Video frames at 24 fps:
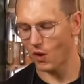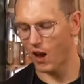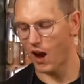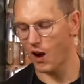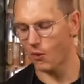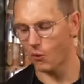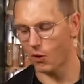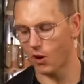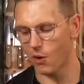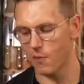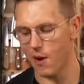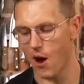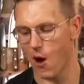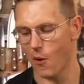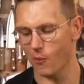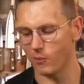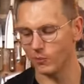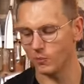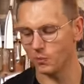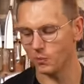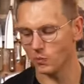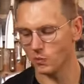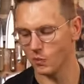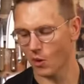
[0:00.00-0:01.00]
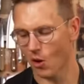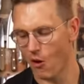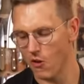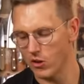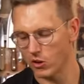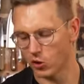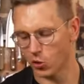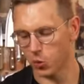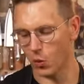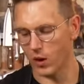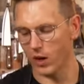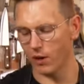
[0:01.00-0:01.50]
All right, we're about
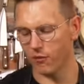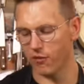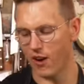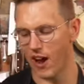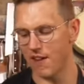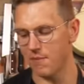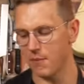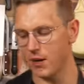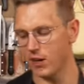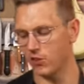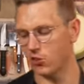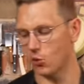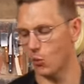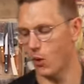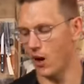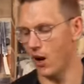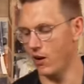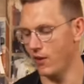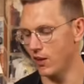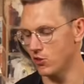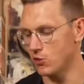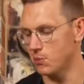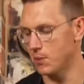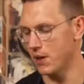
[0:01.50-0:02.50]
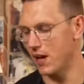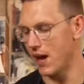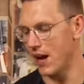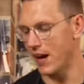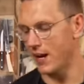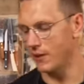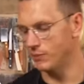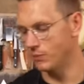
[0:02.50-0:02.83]
25 minutes away on that spaghetti.